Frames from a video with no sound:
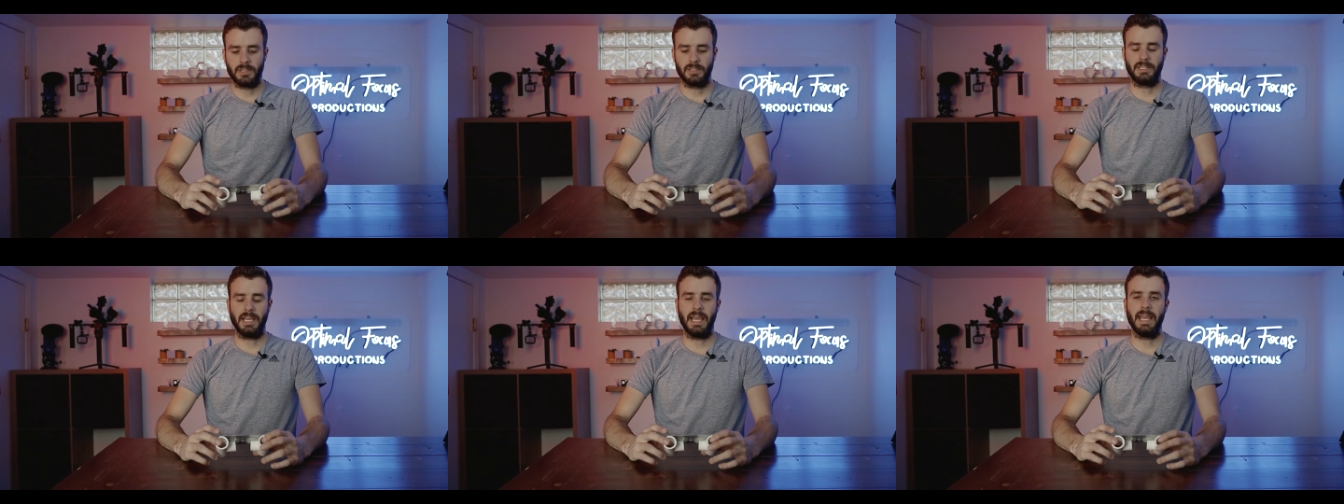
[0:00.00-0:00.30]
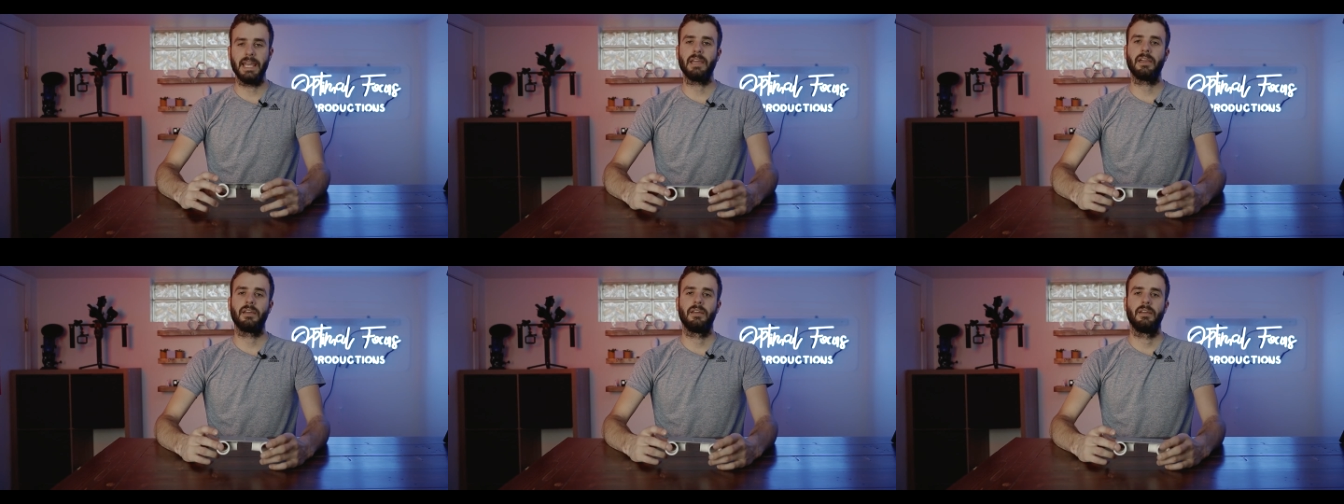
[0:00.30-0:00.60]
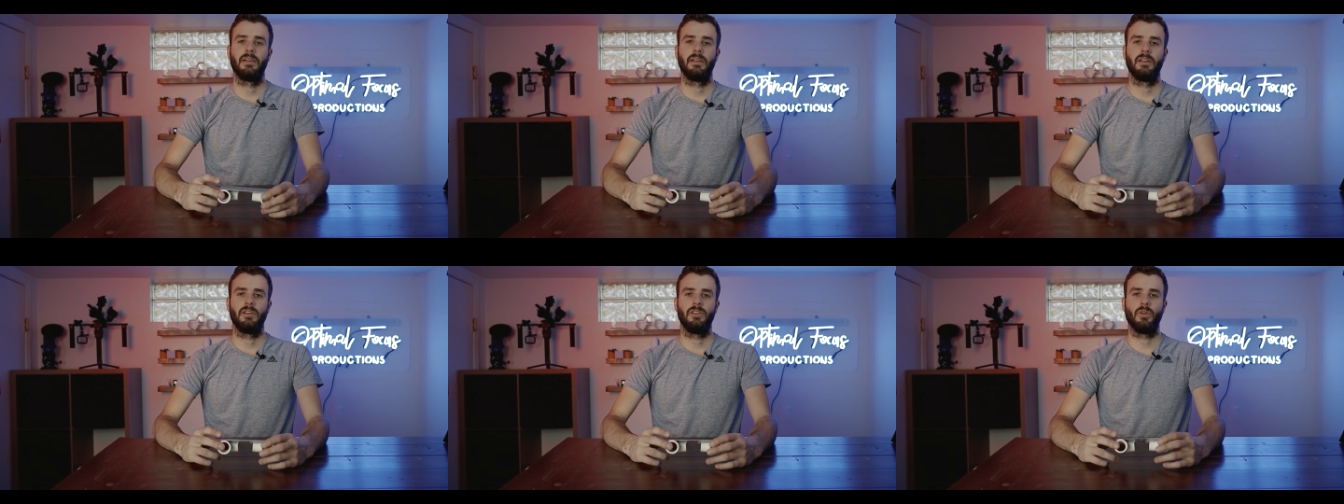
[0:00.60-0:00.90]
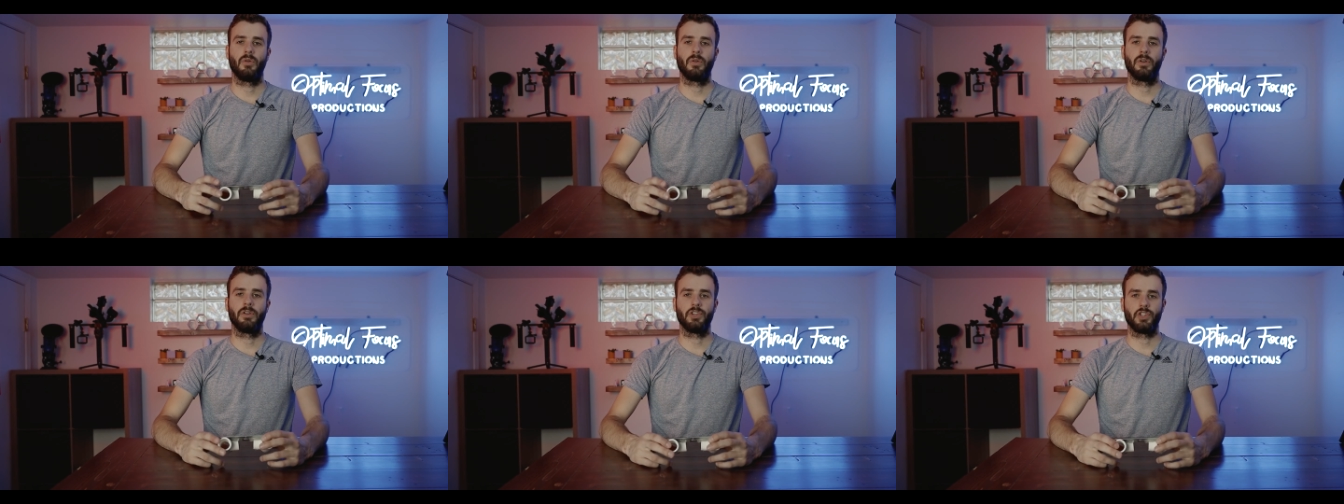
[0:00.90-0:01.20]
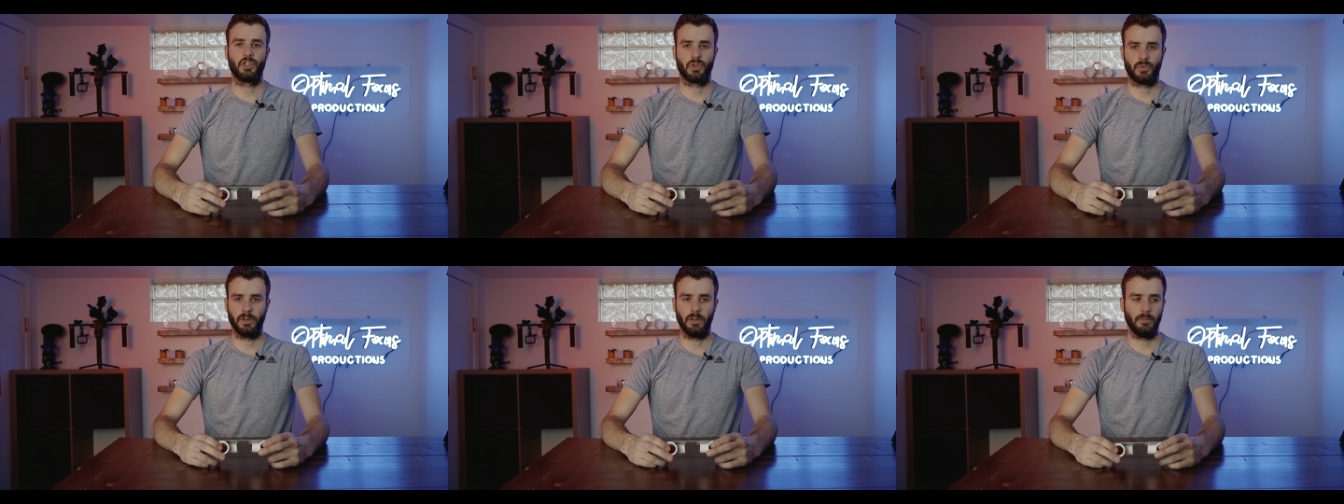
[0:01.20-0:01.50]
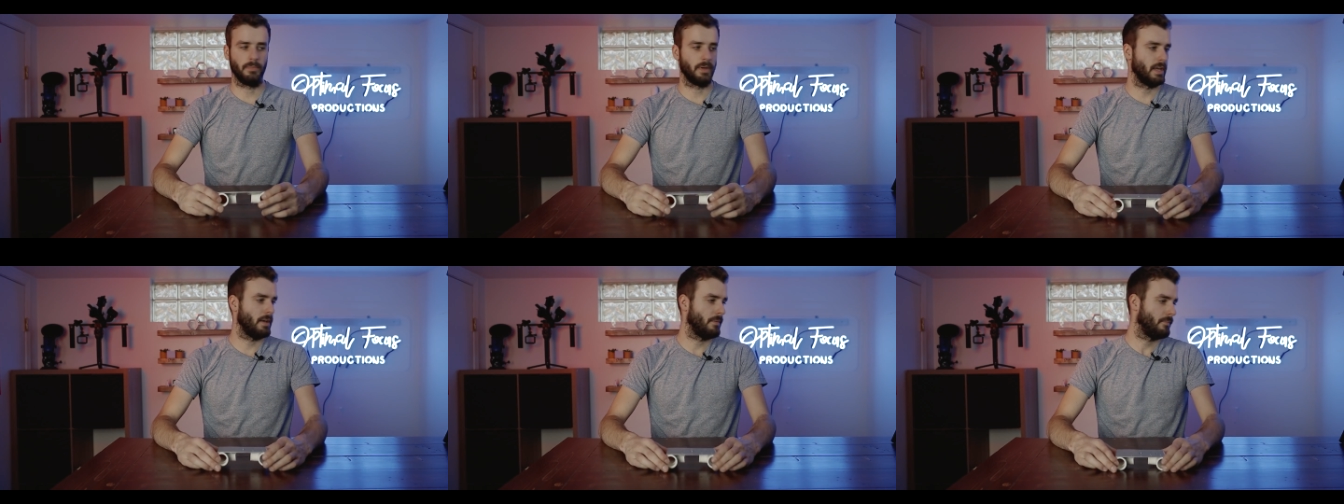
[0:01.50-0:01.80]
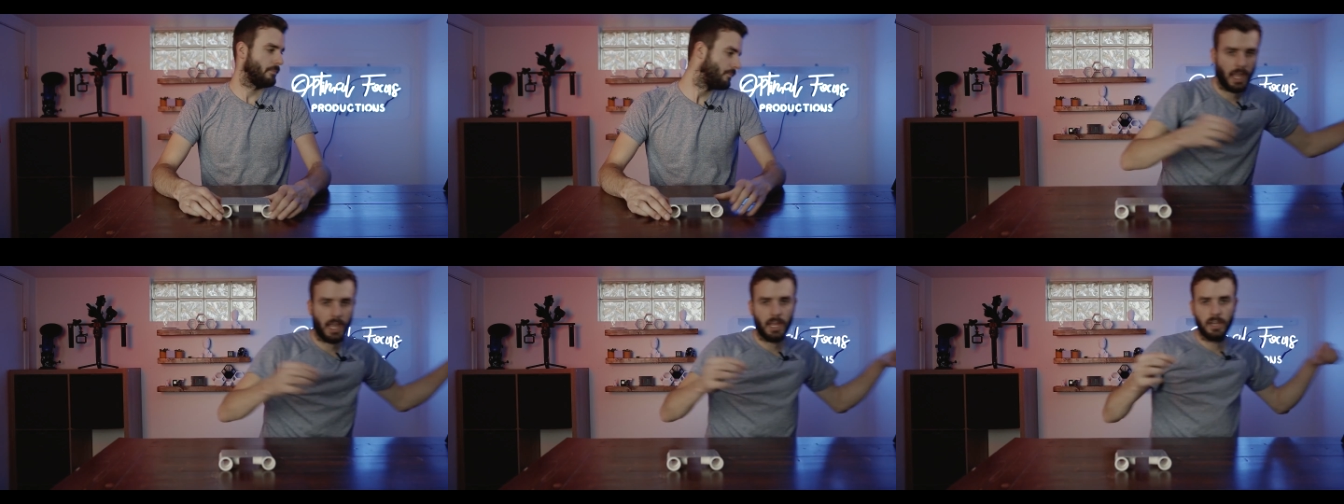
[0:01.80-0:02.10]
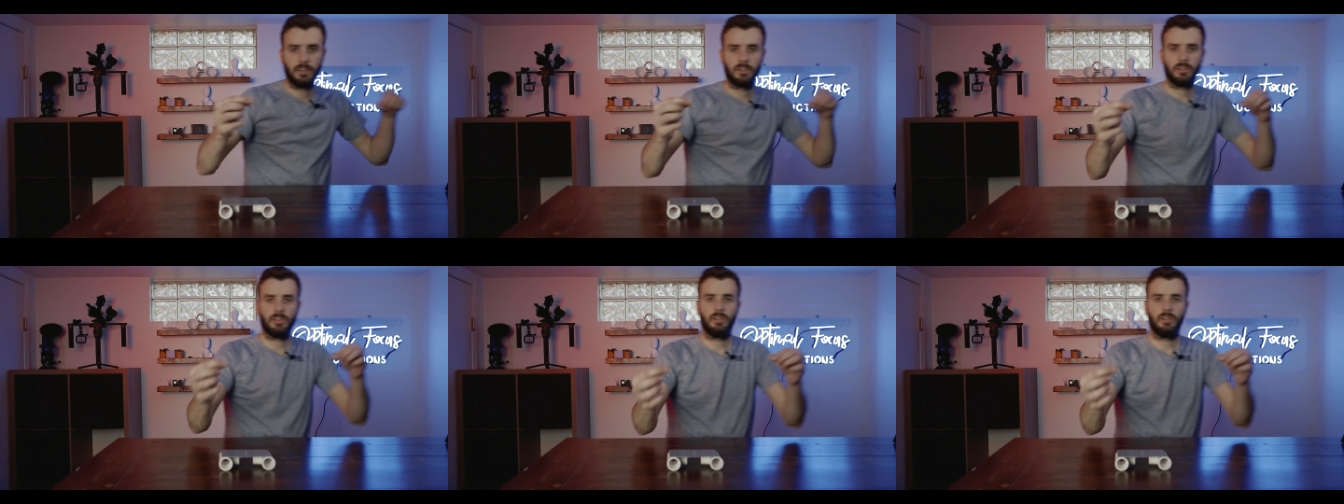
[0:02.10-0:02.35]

to take your drill bit and